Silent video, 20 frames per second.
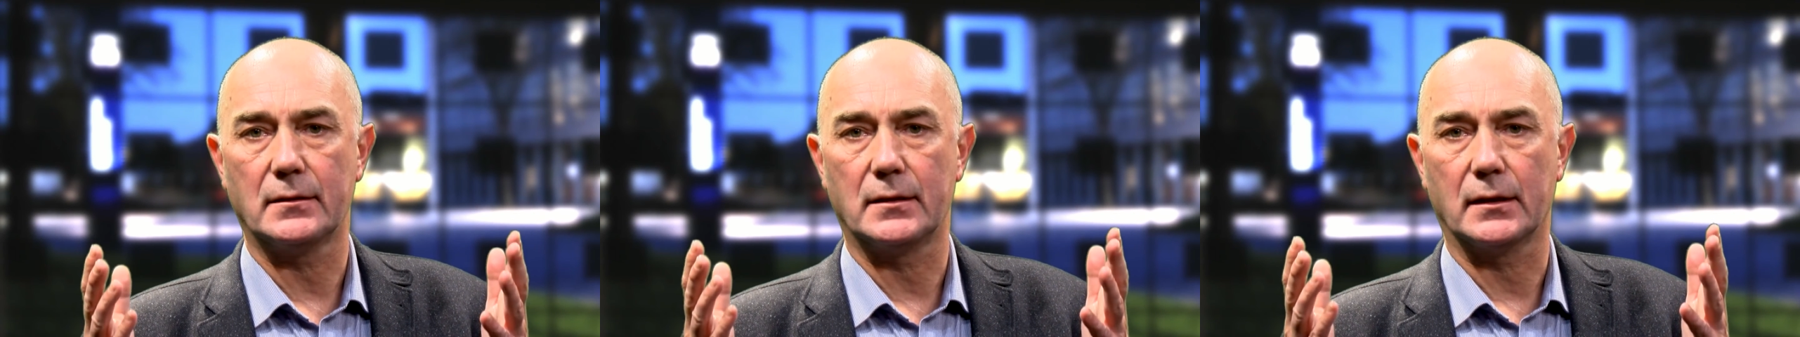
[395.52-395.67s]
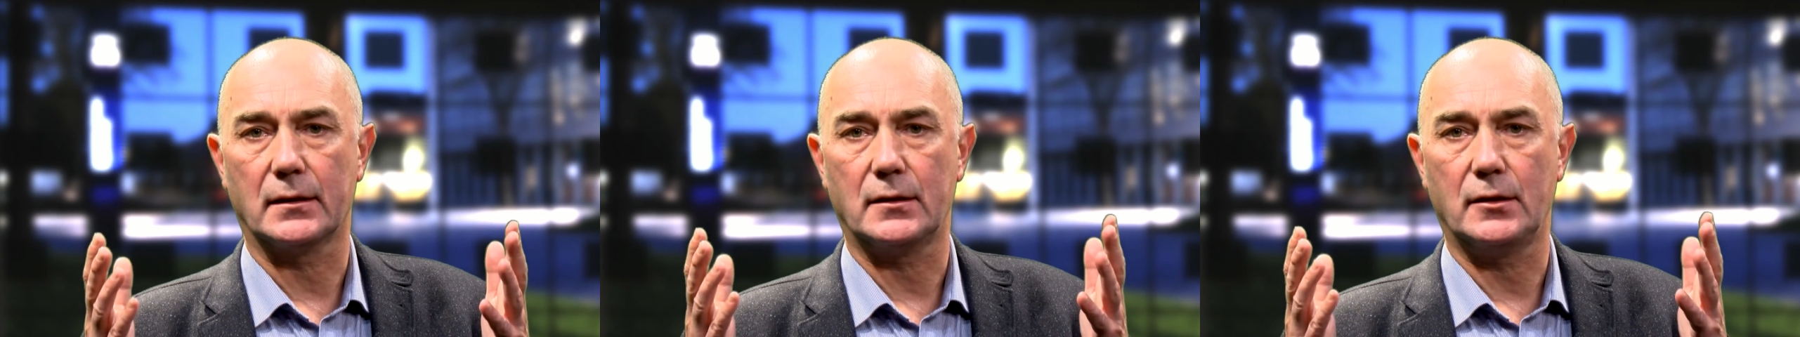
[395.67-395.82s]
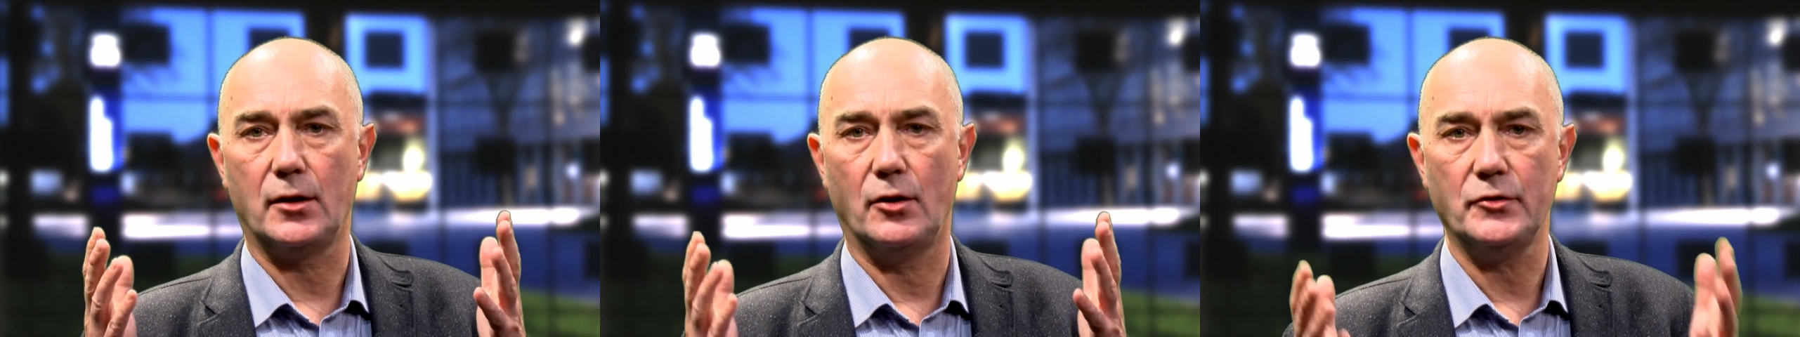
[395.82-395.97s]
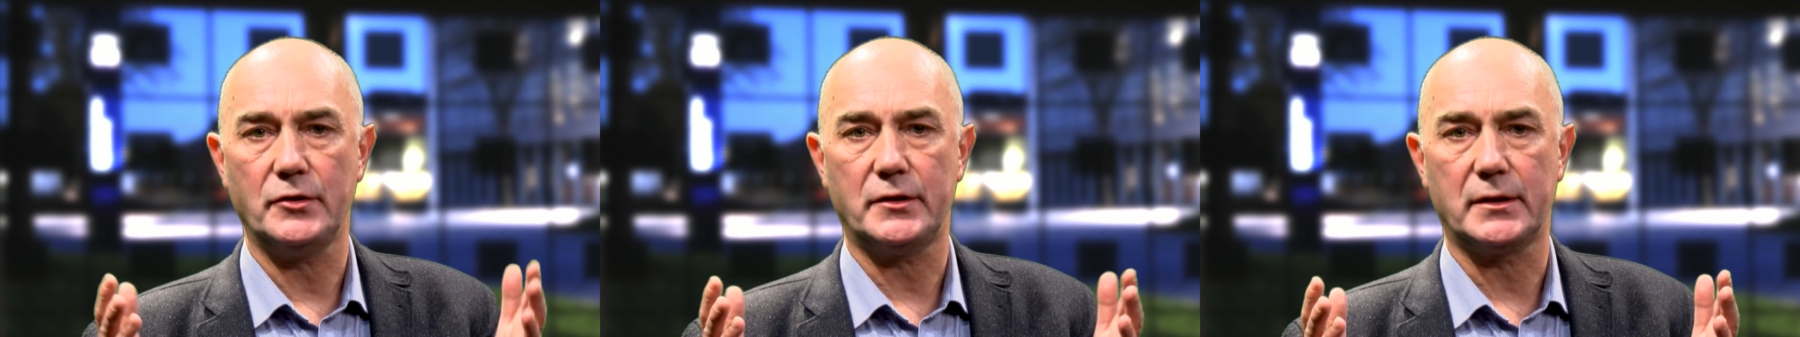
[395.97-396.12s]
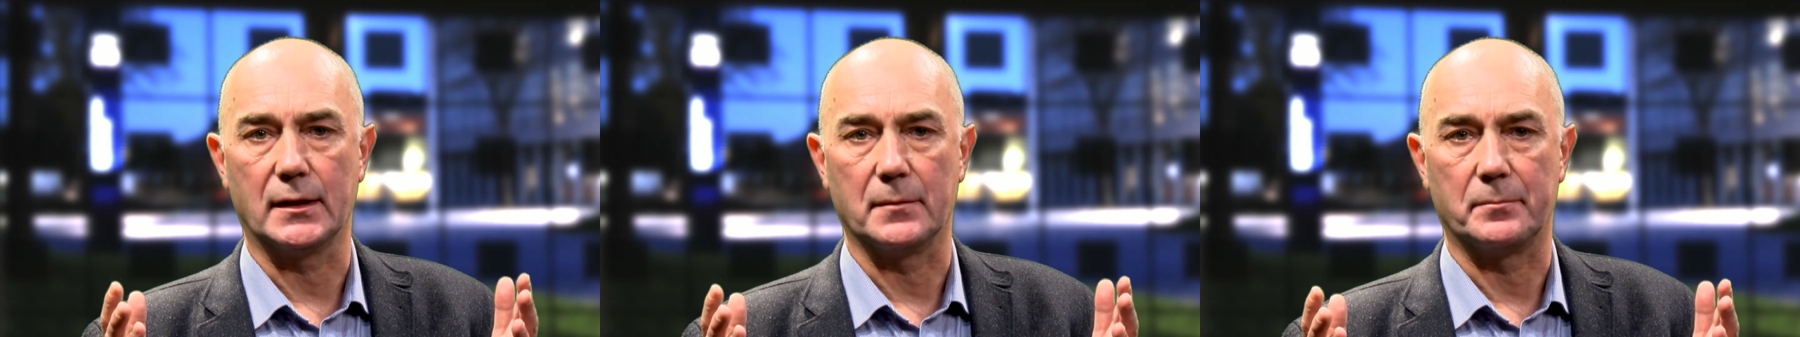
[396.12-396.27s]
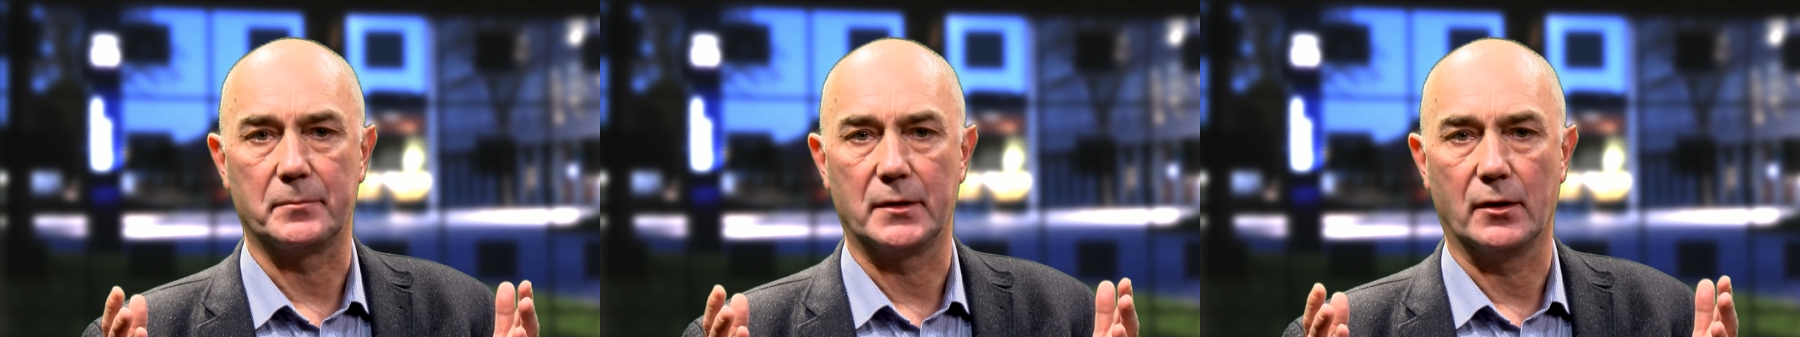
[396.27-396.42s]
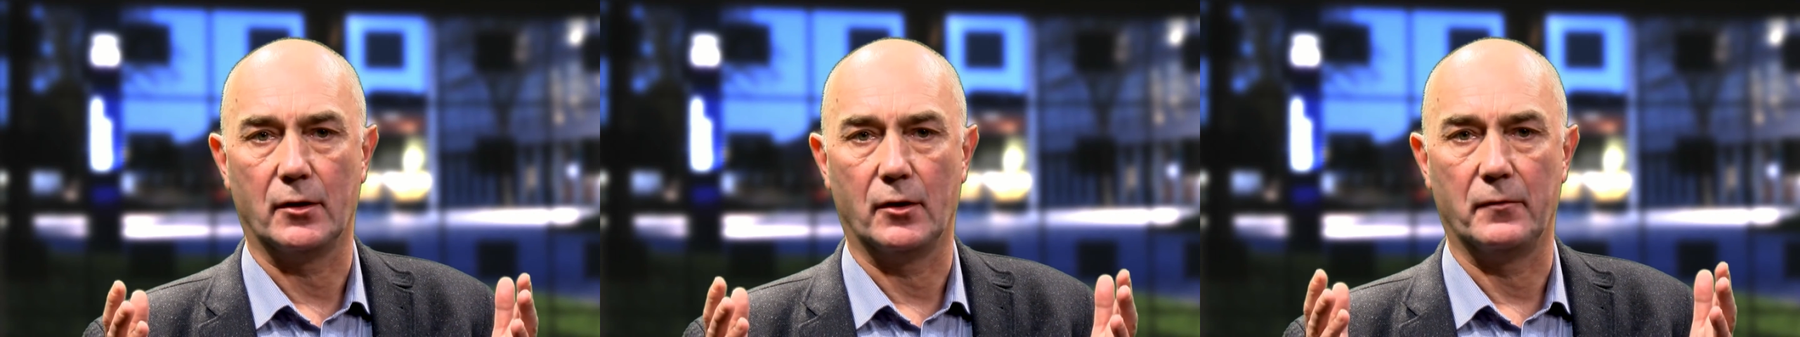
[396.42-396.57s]
the
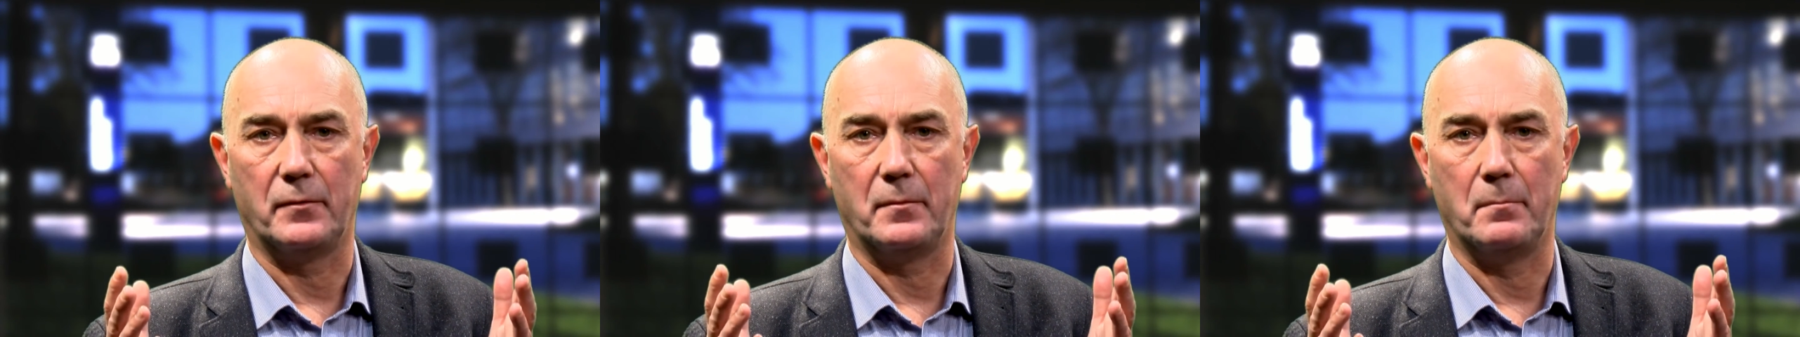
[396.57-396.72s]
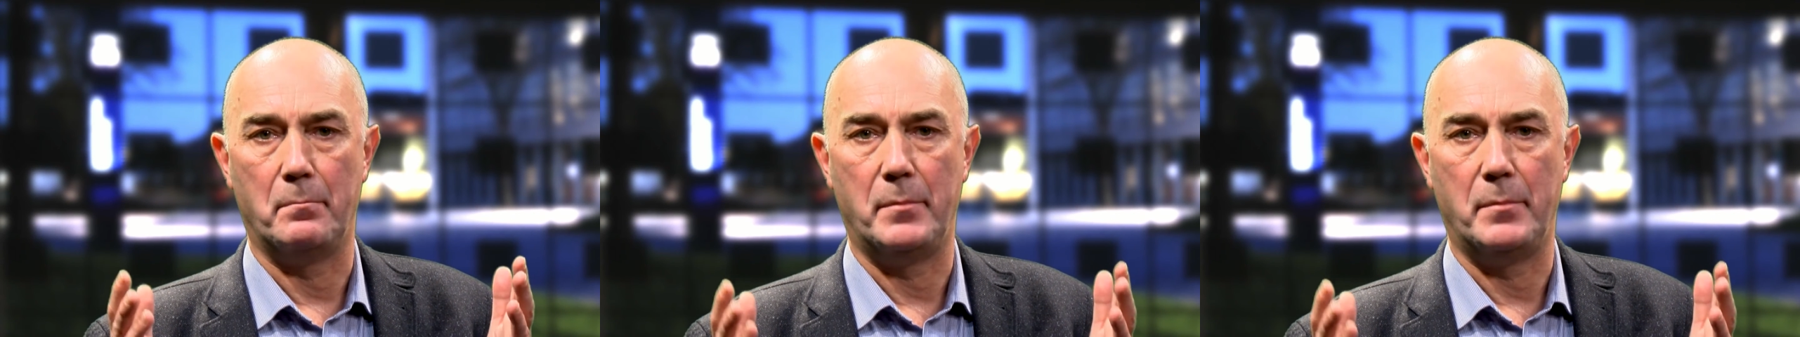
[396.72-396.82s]
concept of